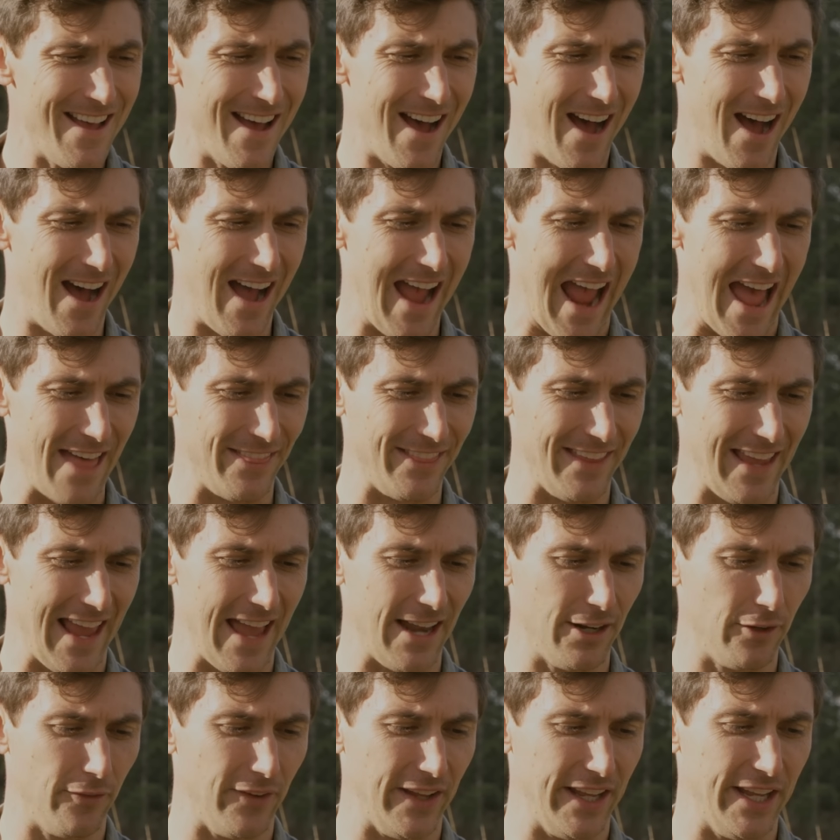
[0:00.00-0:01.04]
Uh, at the
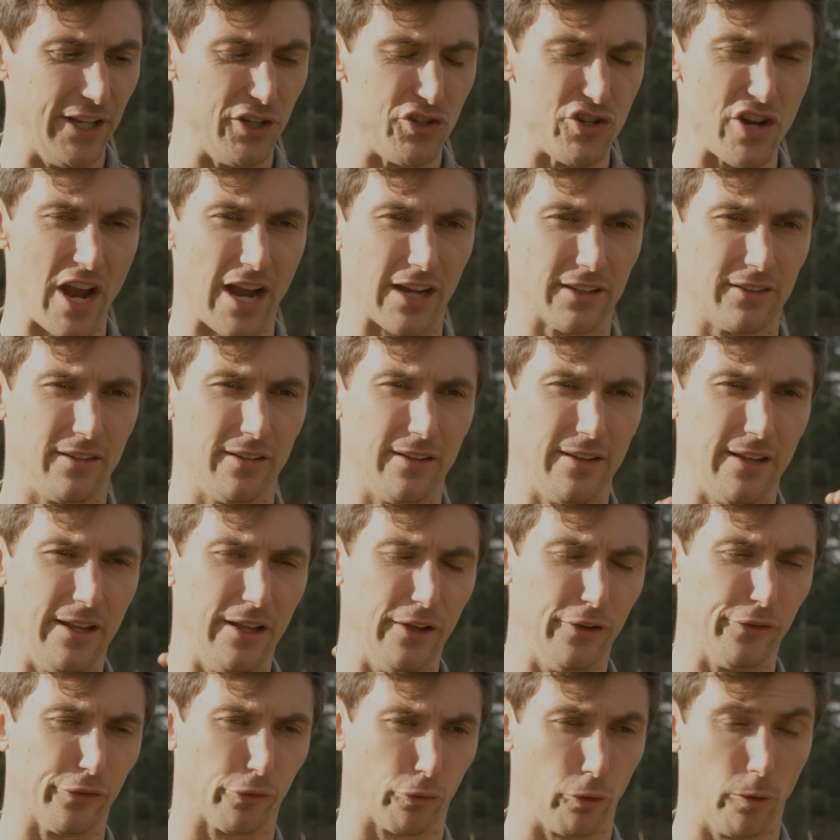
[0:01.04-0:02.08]
end of it, he checked
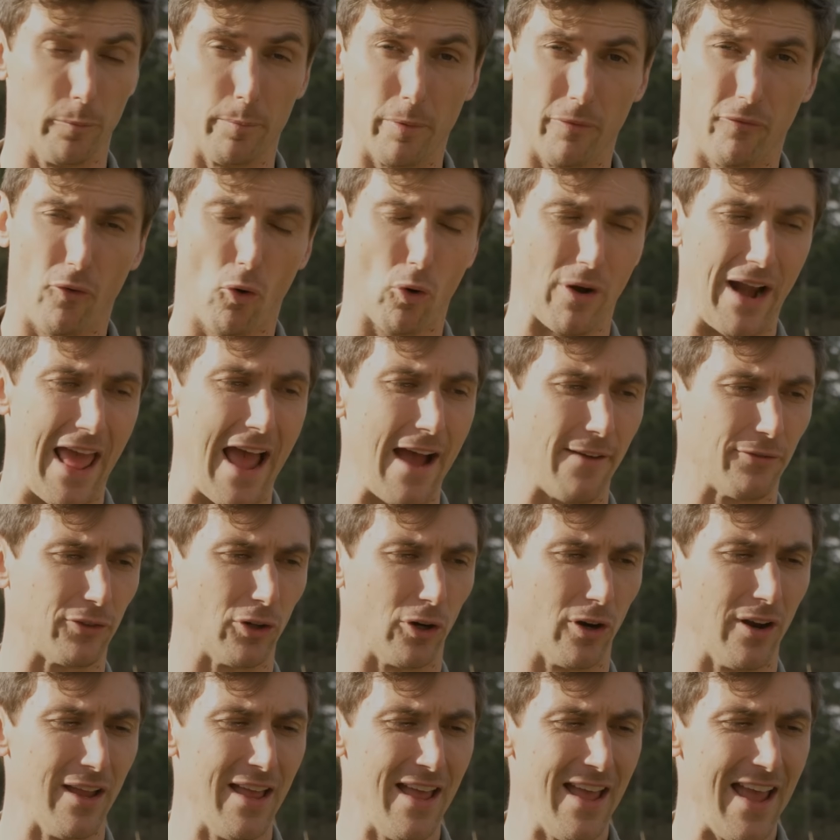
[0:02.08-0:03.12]
his group before and
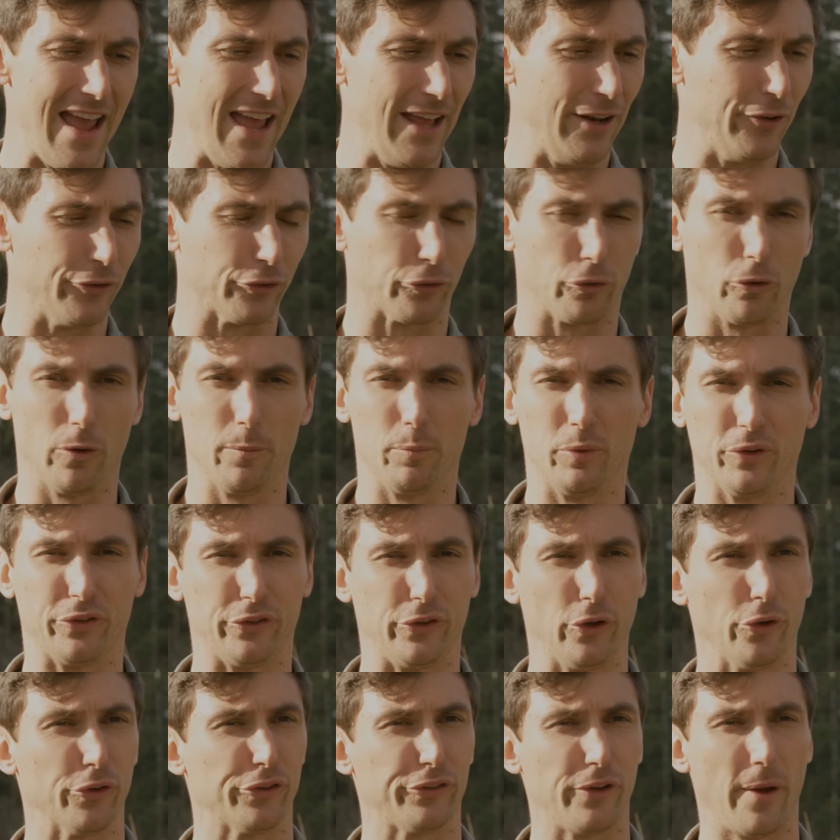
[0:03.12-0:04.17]
after, and his group was
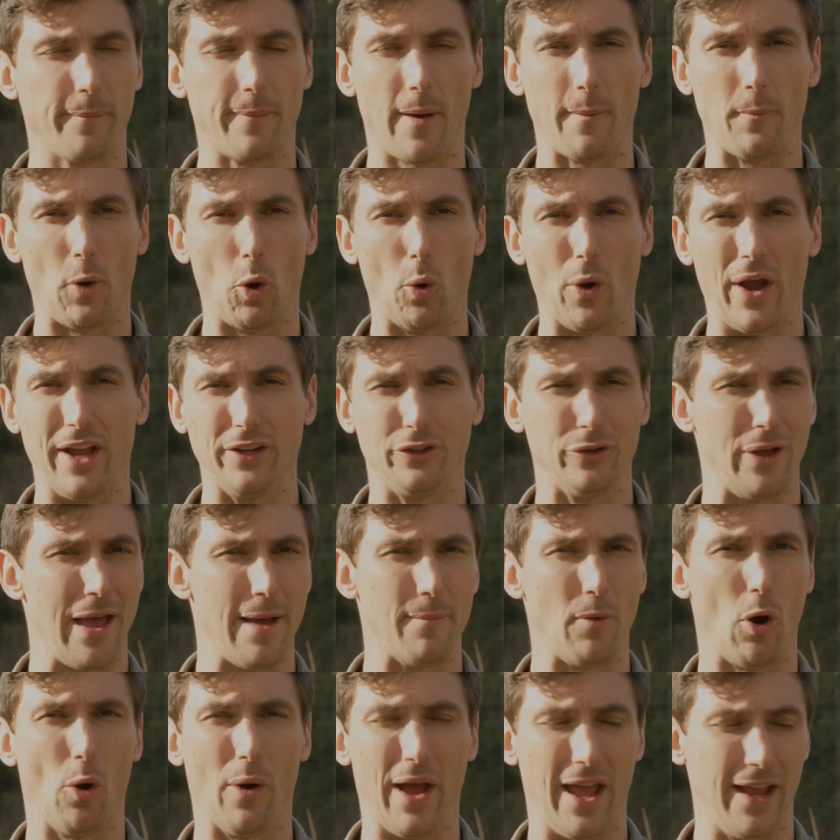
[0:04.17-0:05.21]
still sub MOA to
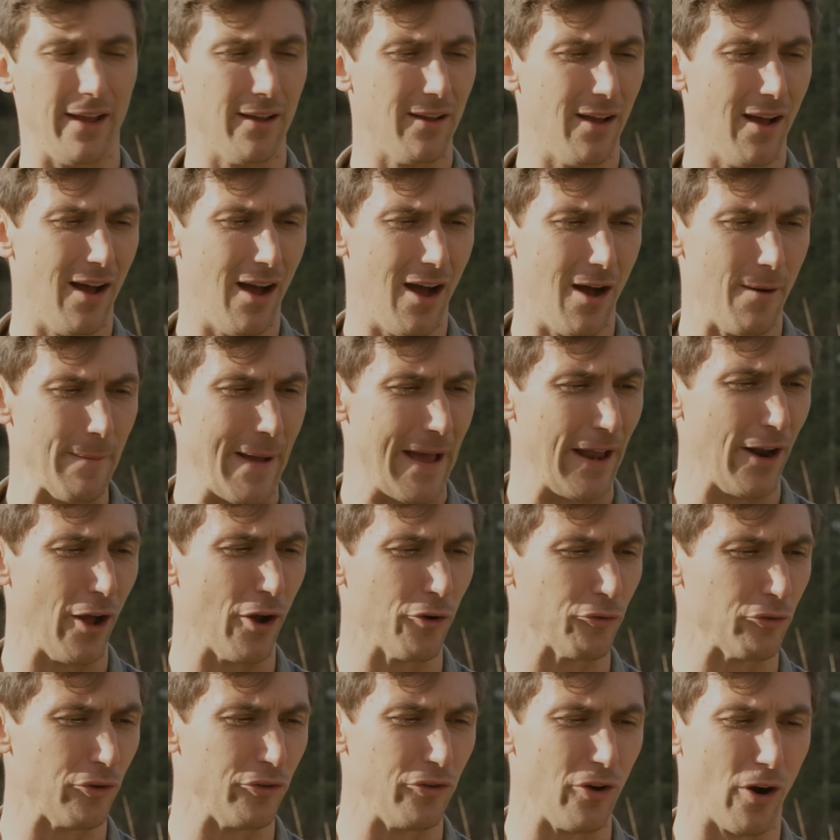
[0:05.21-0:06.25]
MOA um, at
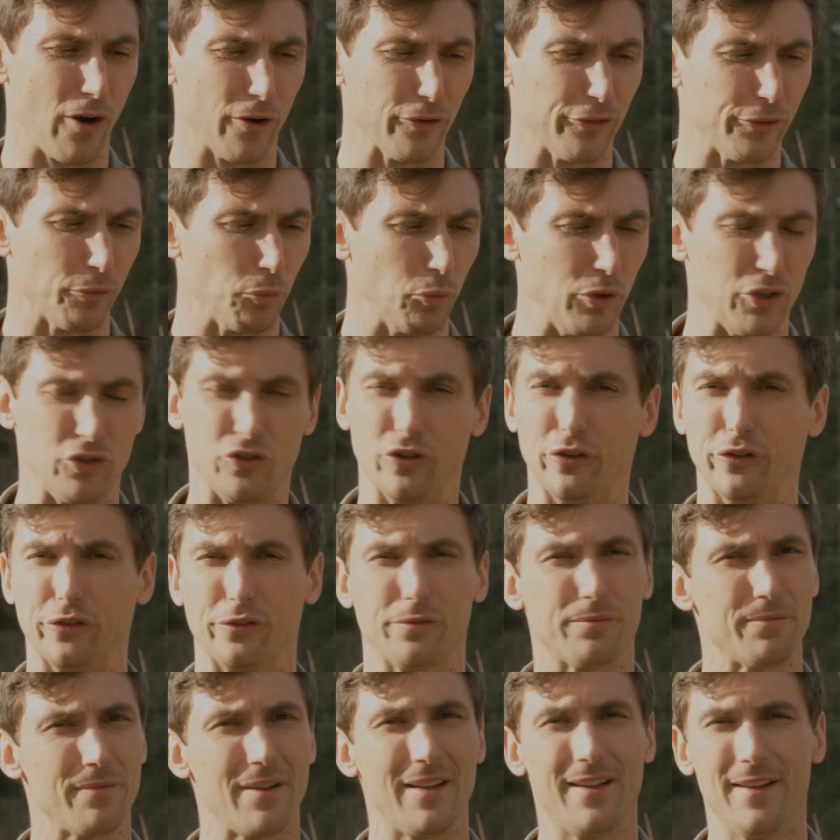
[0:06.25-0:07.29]
100 yards, which
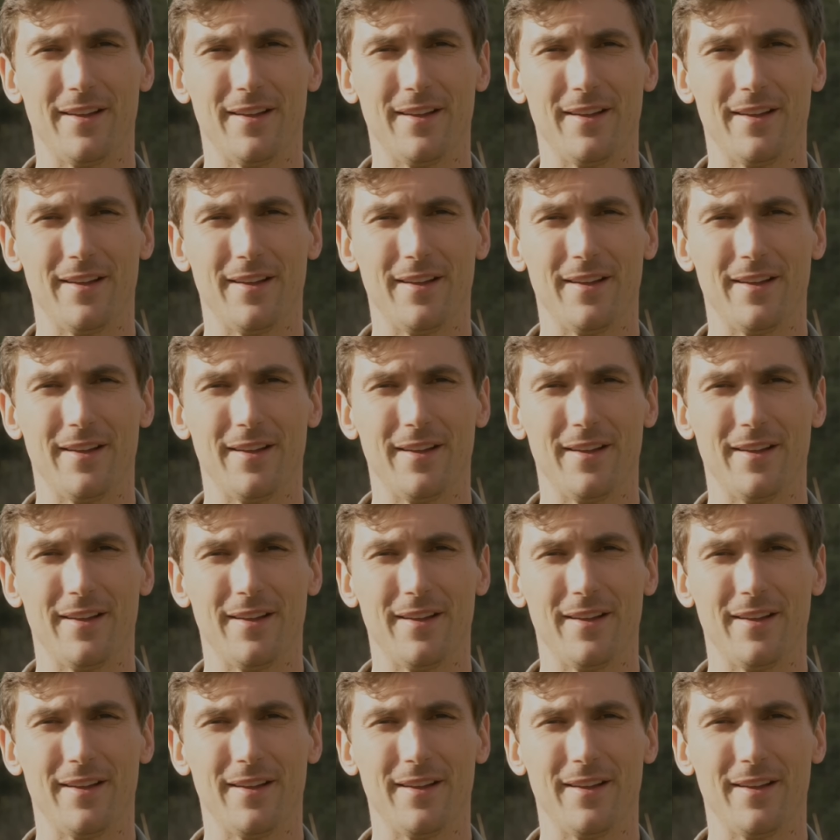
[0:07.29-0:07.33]
is